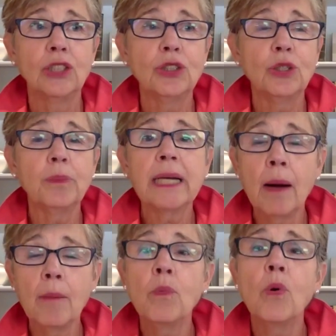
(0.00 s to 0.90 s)
you'll
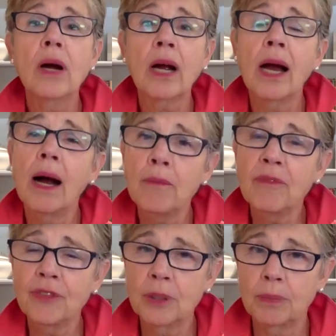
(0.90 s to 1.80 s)
become more
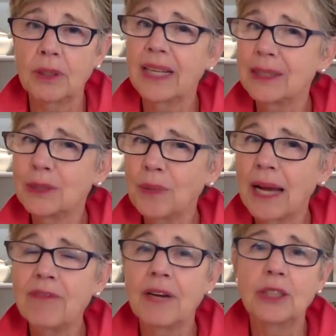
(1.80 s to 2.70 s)
comfortable that's what
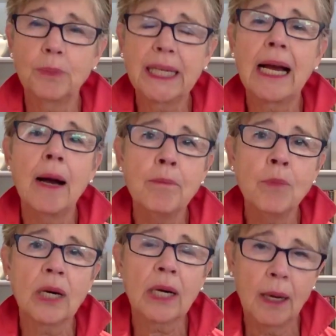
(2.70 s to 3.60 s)
i find you become
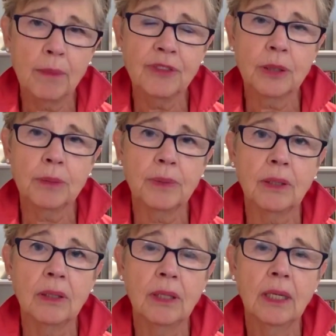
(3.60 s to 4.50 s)
more
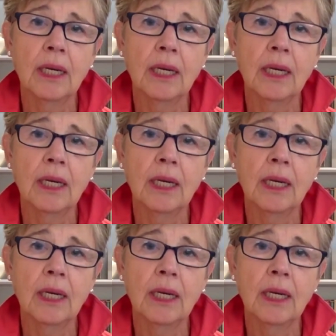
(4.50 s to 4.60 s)
comfortable